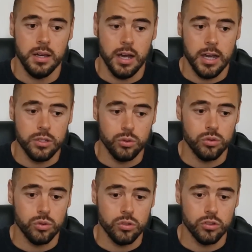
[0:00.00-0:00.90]
I used
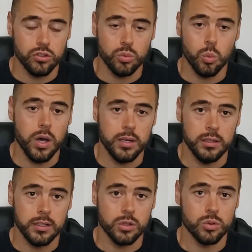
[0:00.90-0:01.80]
to just sweat
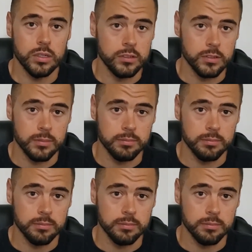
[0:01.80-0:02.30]
like crazy.